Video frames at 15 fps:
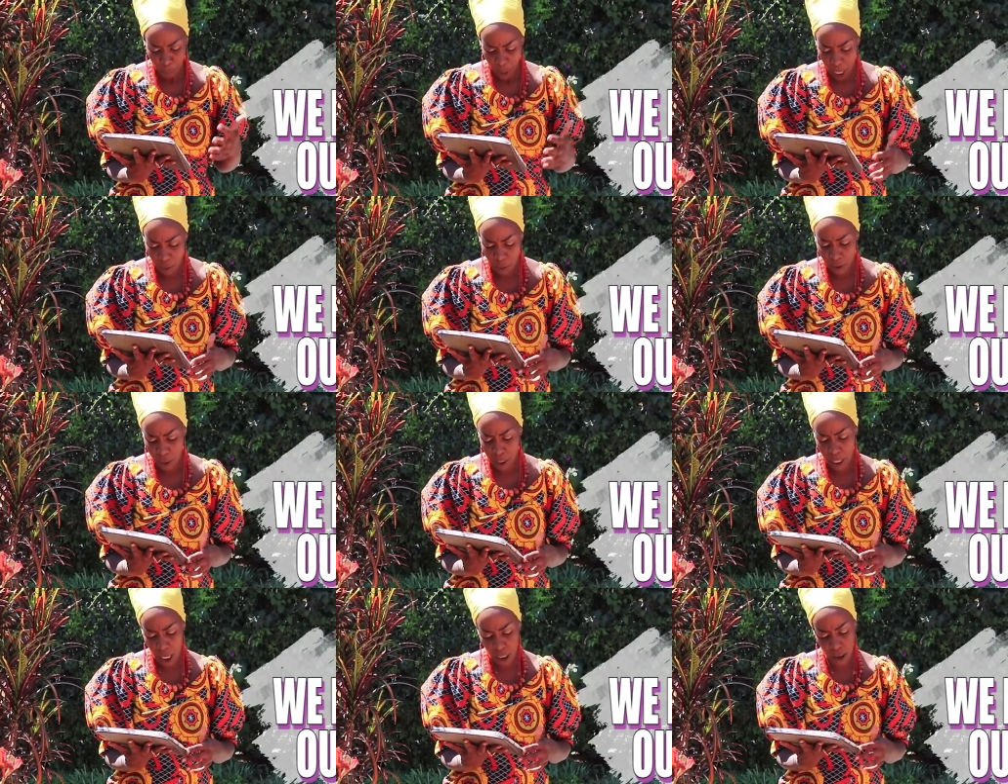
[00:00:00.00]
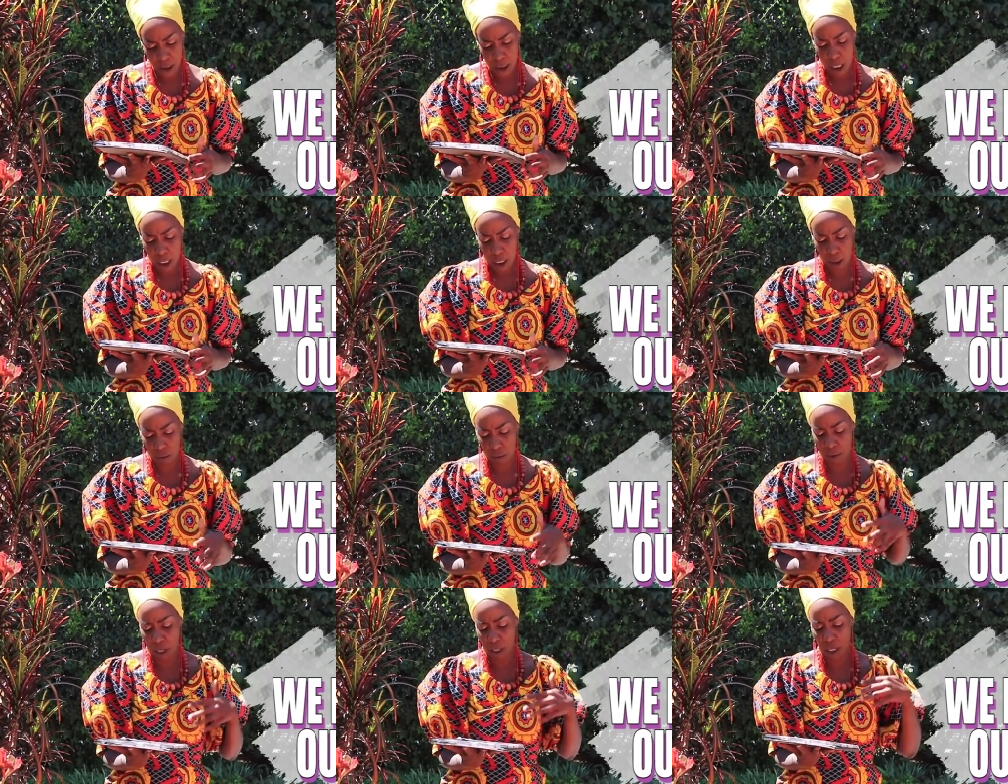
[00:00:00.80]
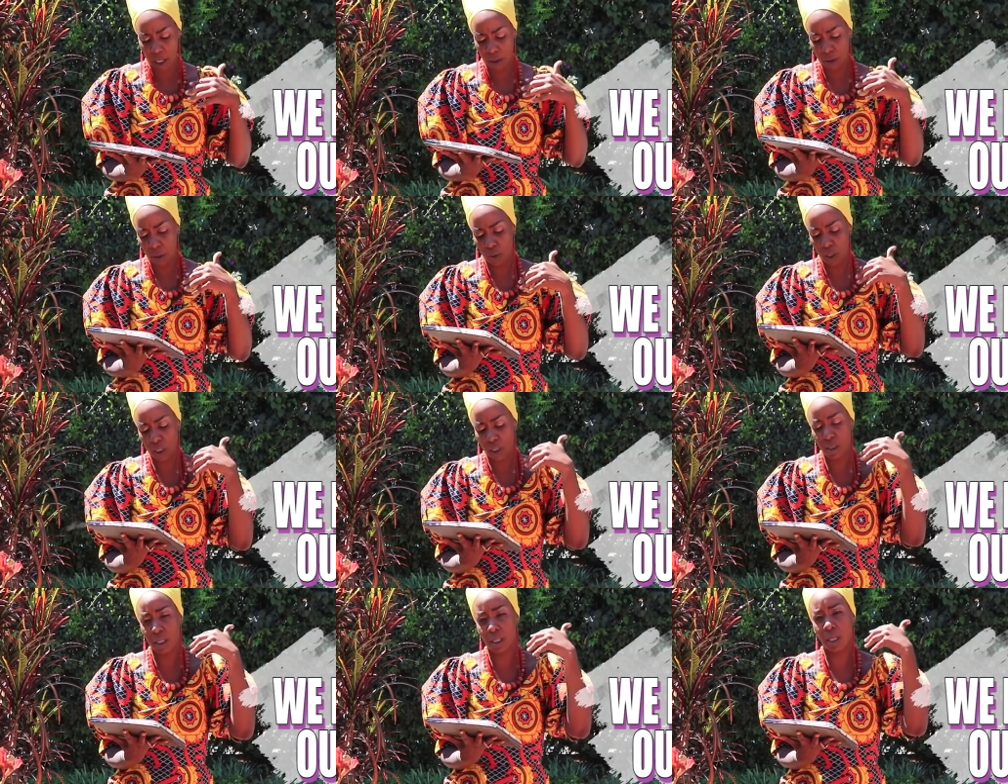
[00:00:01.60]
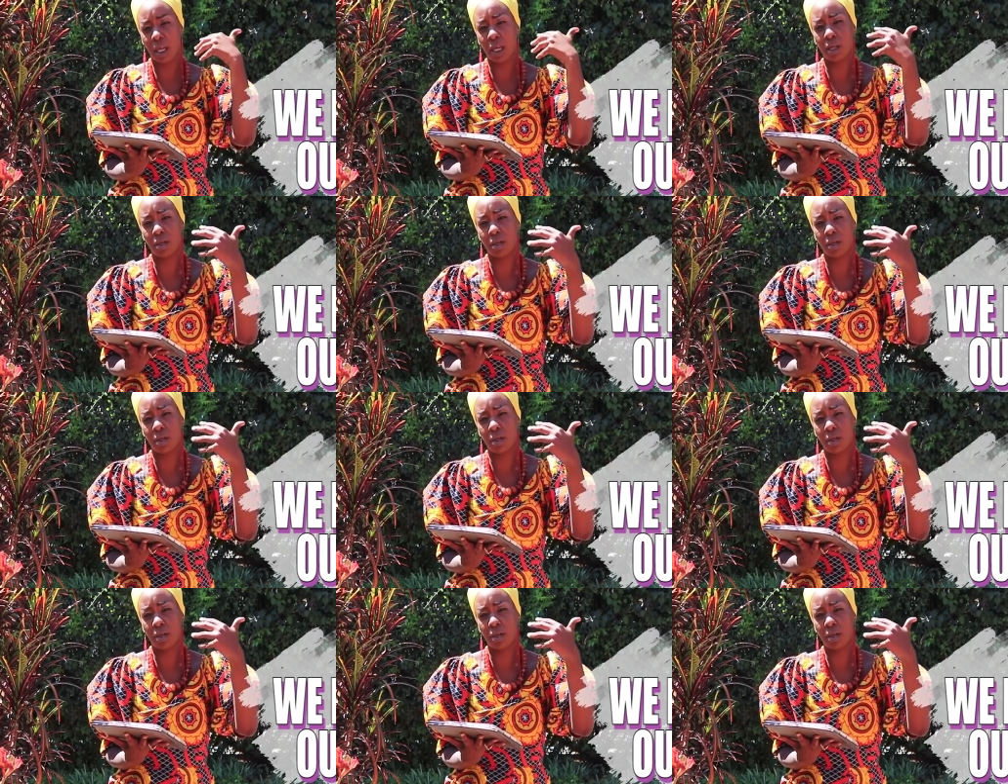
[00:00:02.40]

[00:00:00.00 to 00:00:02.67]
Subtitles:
And with the next thing, this